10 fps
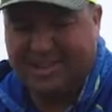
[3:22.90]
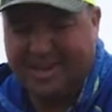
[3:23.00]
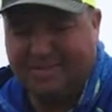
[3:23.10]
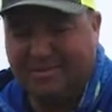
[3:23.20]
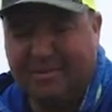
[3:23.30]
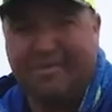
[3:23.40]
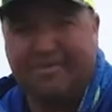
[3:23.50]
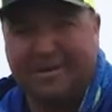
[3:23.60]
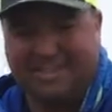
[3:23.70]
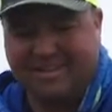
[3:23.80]
that, you know the
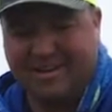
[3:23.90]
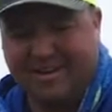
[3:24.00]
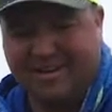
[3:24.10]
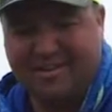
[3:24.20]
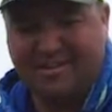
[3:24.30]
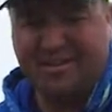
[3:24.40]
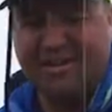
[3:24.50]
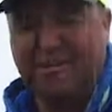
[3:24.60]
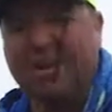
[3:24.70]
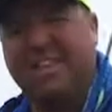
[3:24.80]
bite's on,
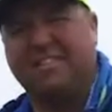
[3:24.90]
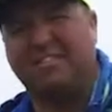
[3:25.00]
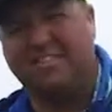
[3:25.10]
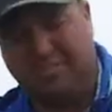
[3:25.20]
rather than